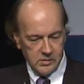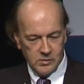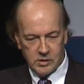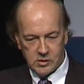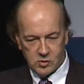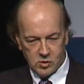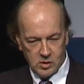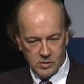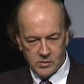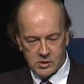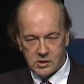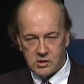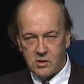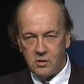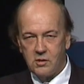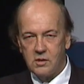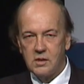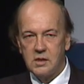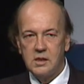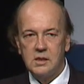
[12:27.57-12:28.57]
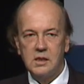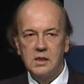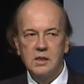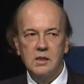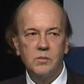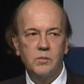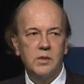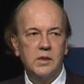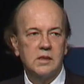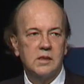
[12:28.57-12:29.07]
I'm not sure how much curry they
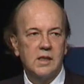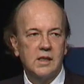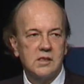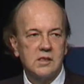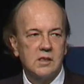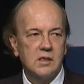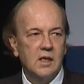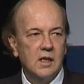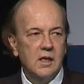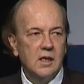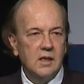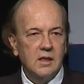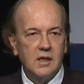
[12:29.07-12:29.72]
needed, but that's